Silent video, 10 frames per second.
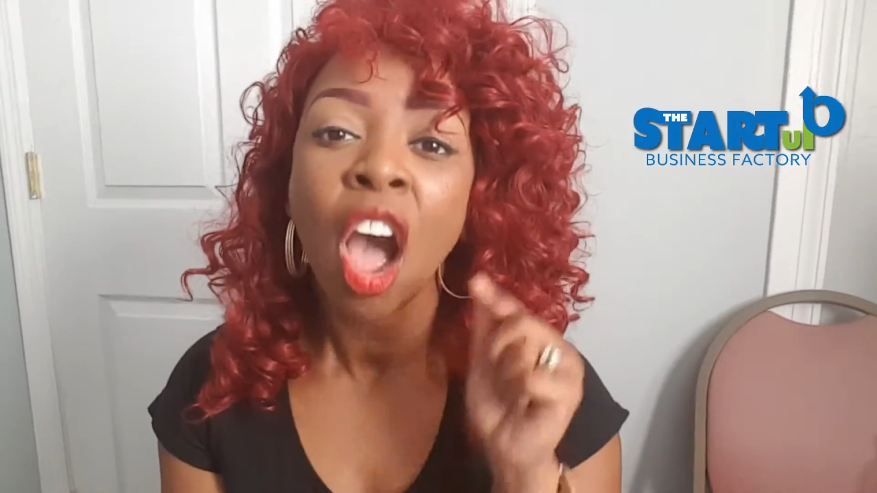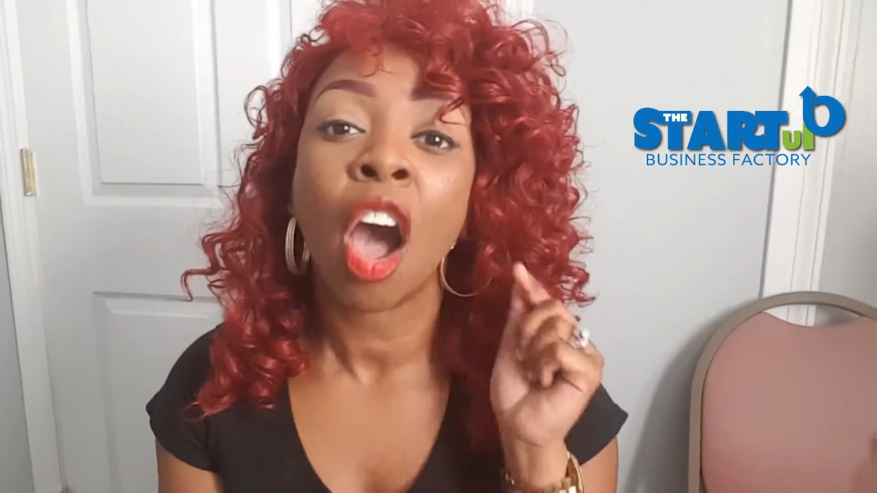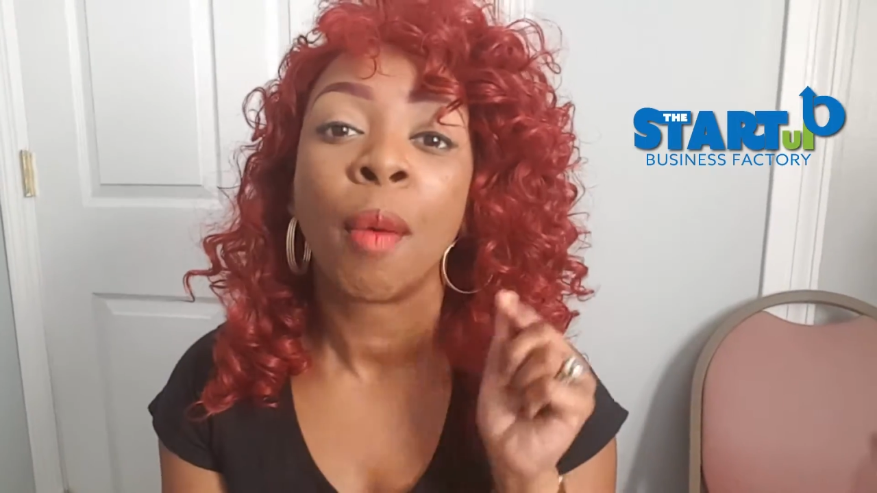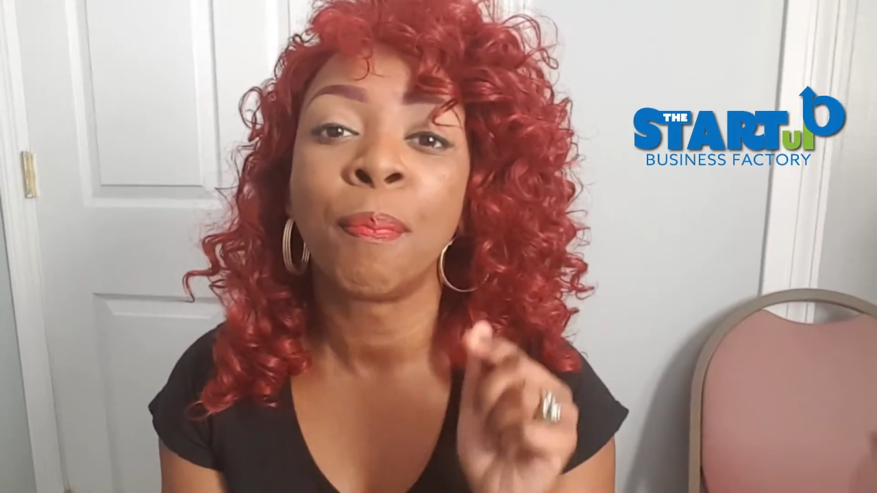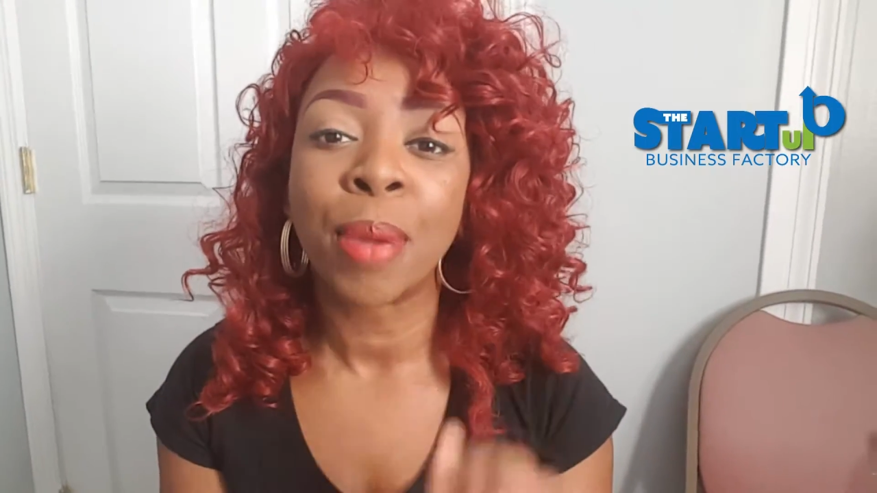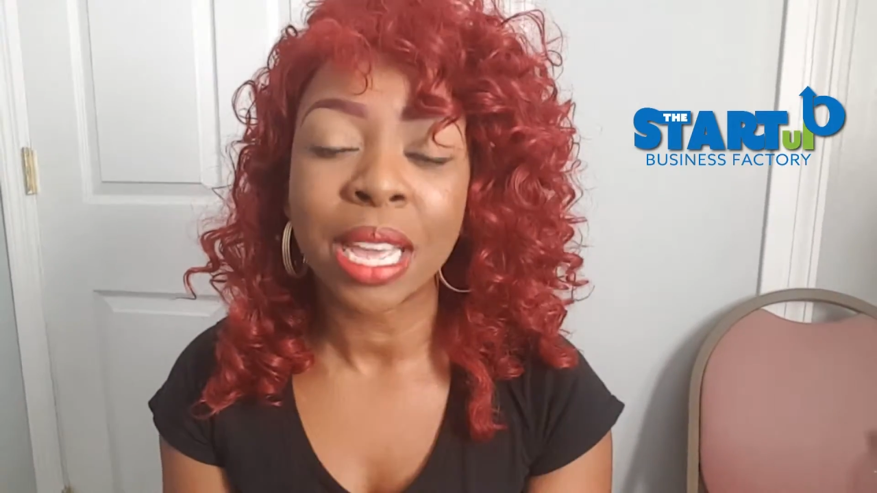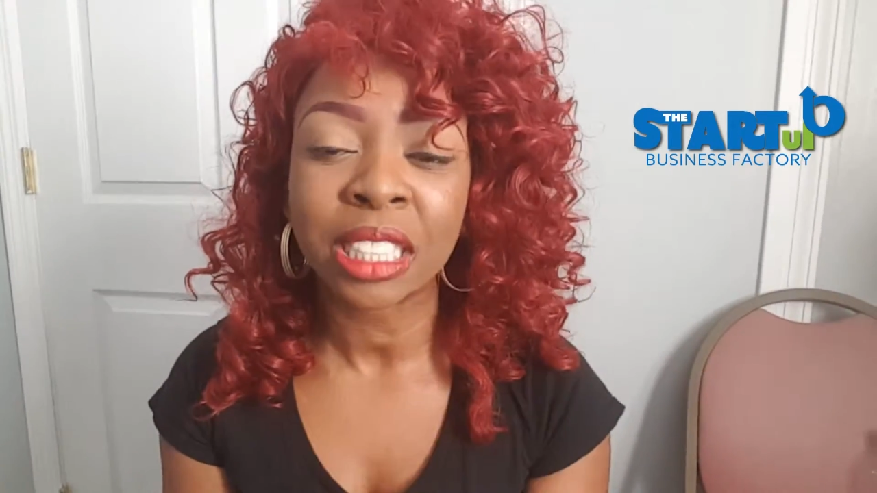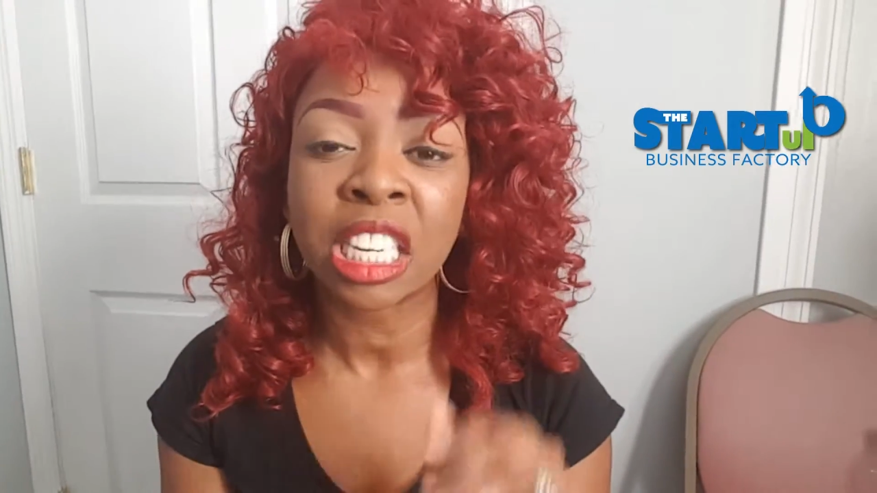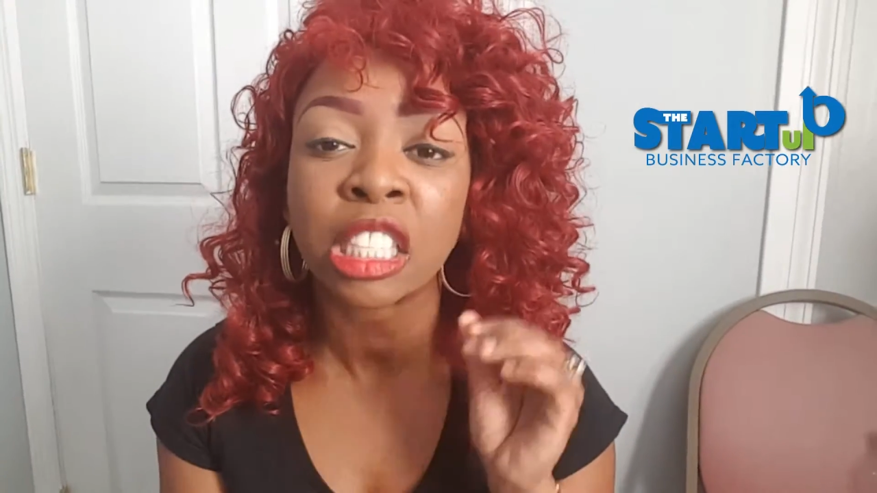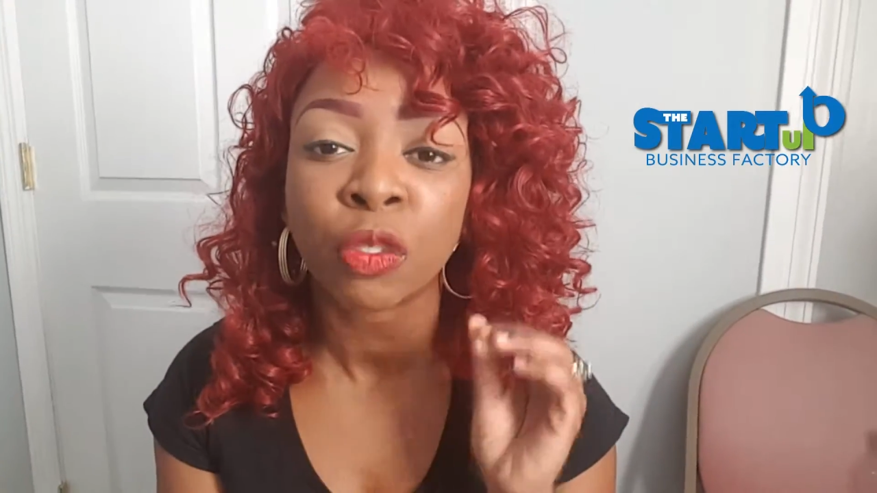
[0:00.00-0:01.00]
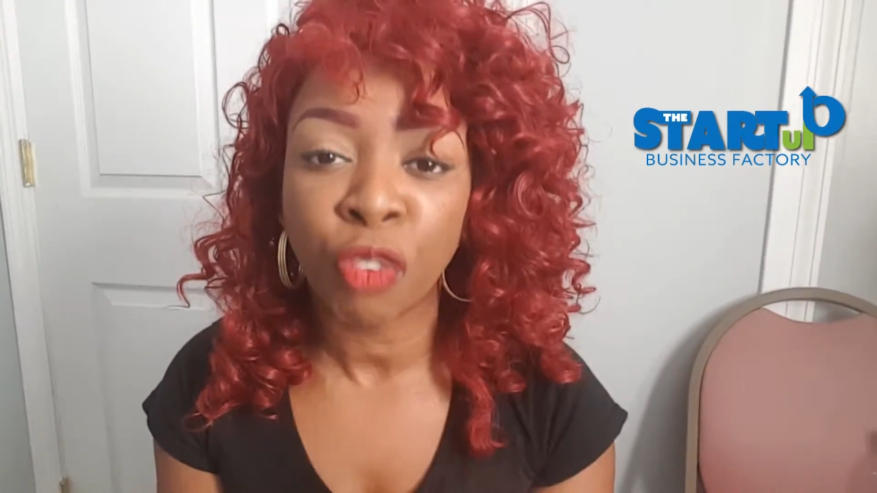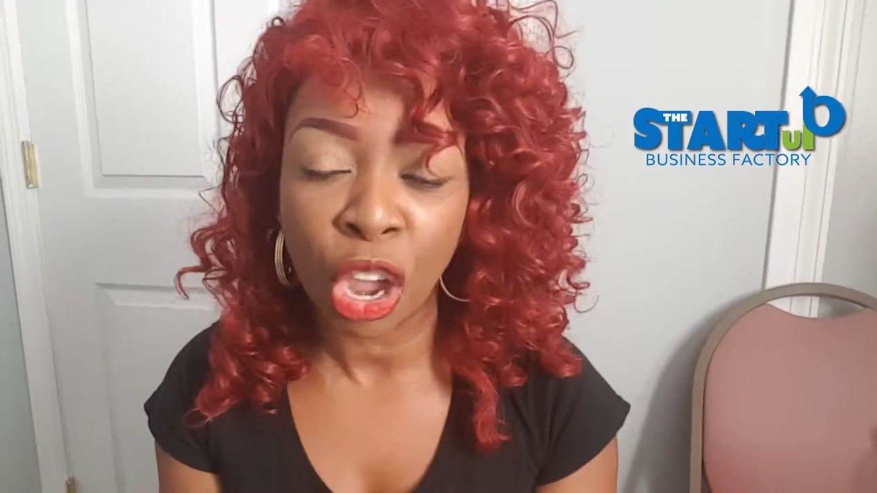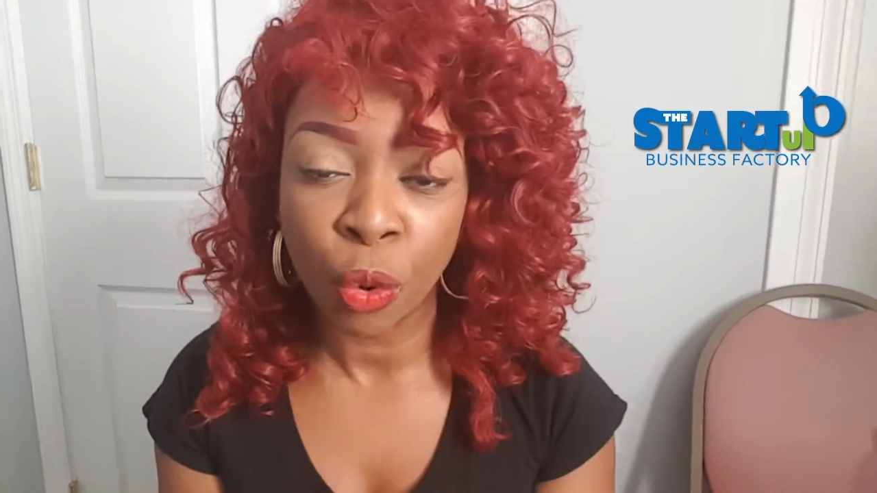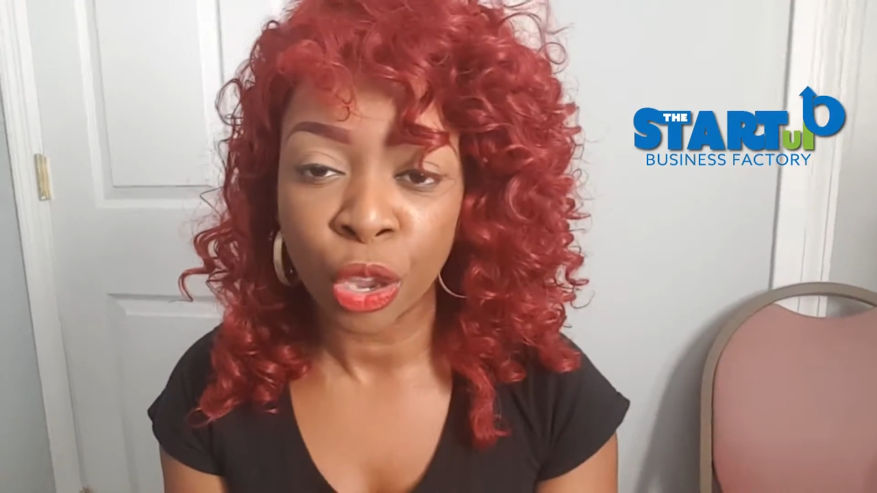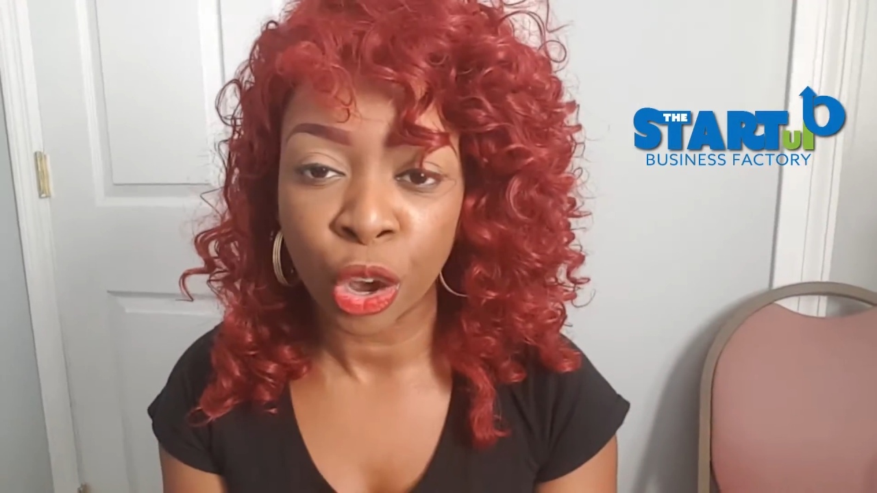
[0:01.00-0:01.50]
of business
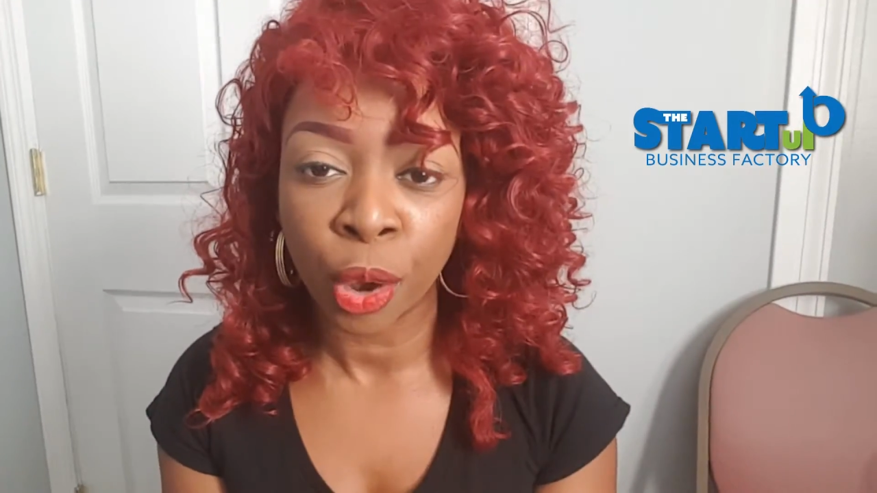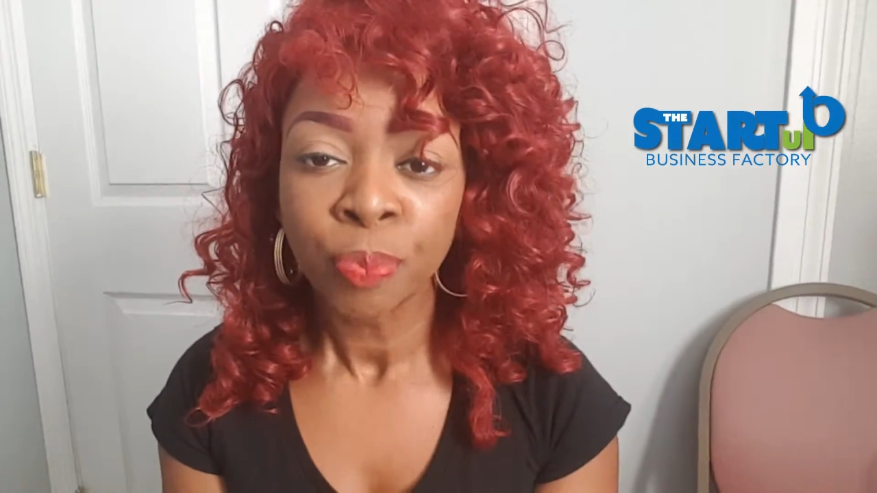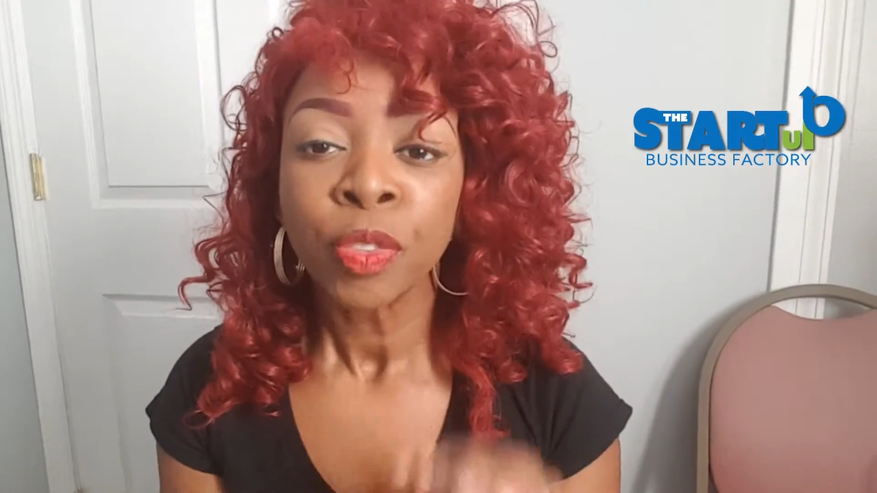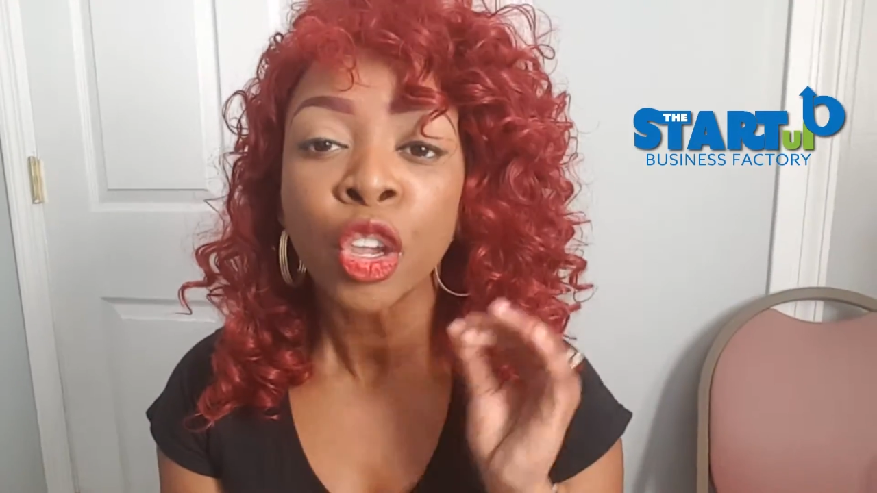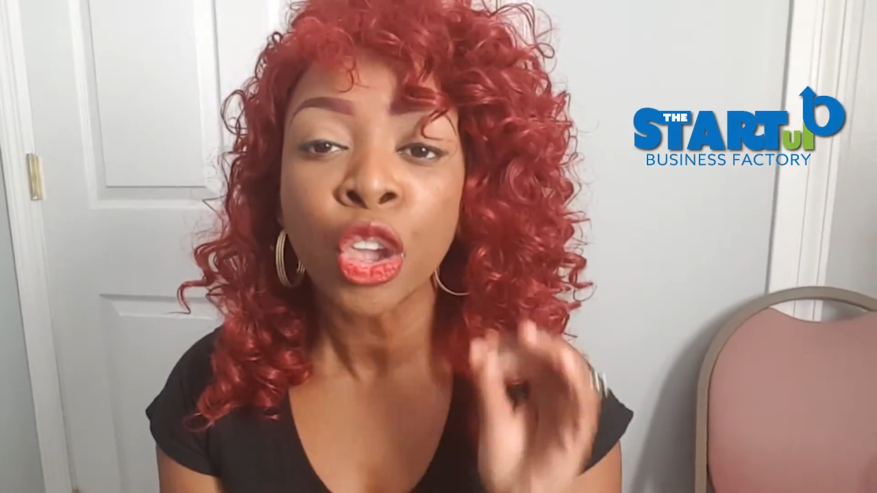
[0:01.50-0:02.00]
failure.